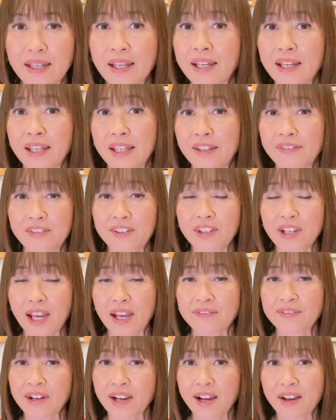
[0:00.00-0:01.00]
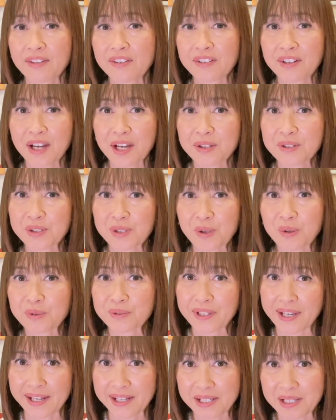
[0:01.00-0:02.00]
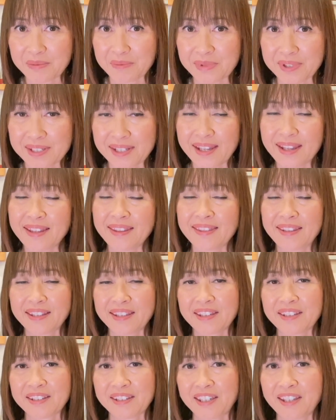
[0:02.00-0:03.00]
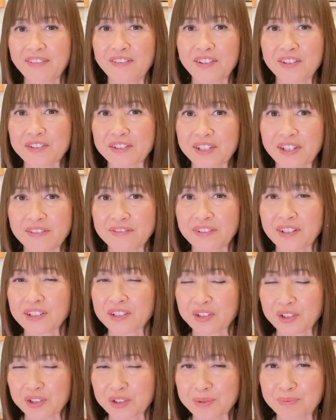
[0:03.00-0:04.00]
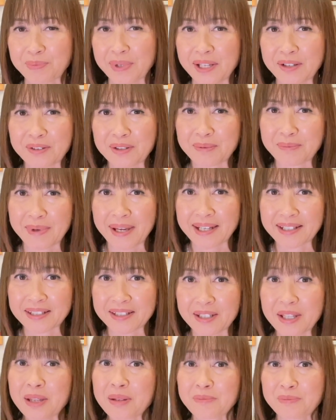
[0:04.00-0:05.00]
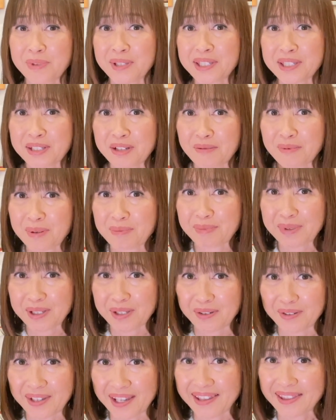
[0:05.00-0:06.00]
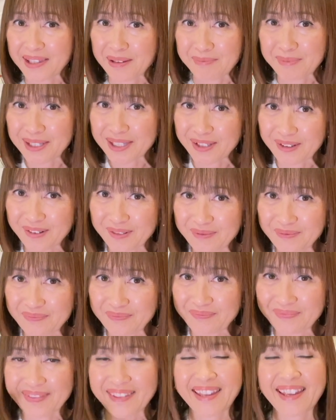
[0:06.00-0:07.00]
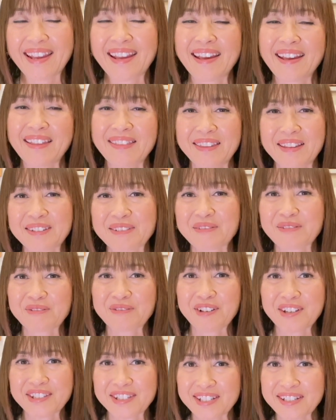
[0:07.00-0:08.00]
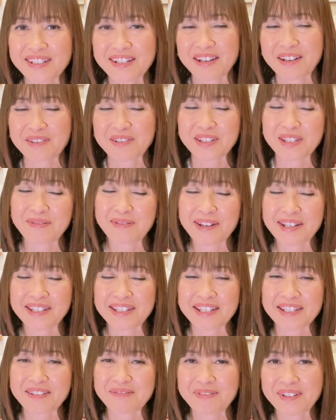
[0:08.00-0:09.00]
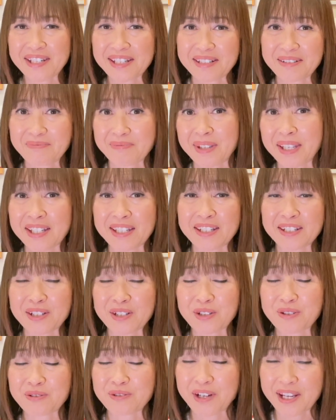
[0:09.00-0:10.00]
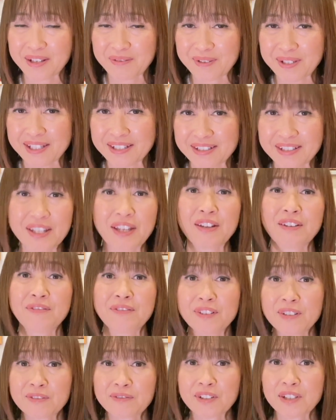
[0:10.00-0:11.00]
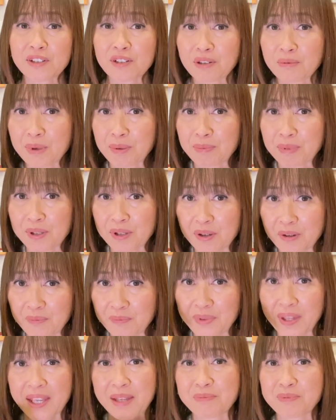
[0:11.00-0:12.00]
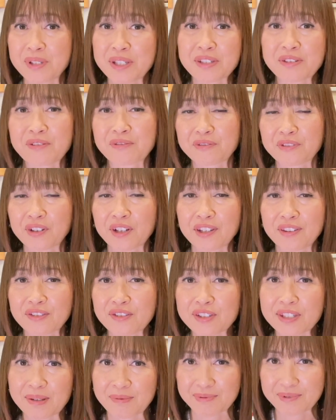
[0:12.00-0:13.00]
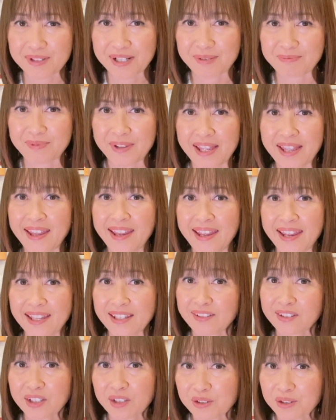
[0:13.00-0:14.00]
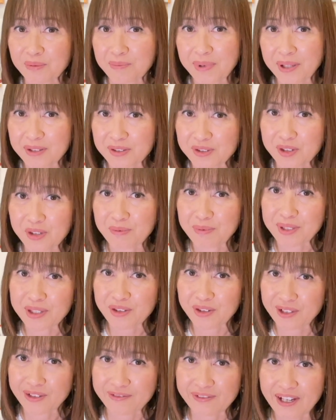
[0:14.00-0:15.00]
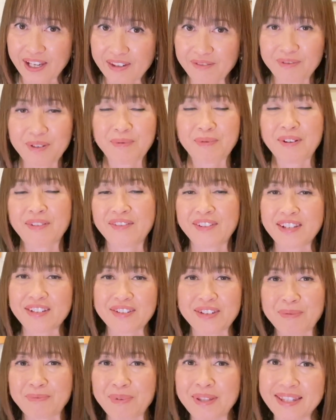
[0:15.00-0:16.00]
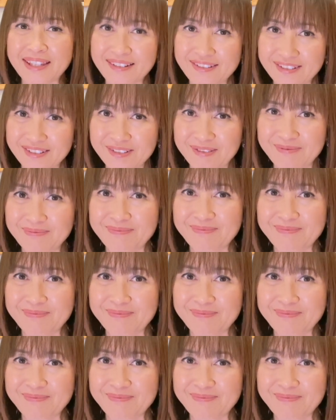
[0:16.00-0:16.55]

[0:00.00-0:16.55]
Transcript: If you have other household items that can give yourself a good pat on the back, please comment below and let me know. Thanks for watching. I'll see you back next week. Make it a great week. Feel free to comment below and please don't forget to subscribe and click on the bell so you'll be notified when my videos up and out.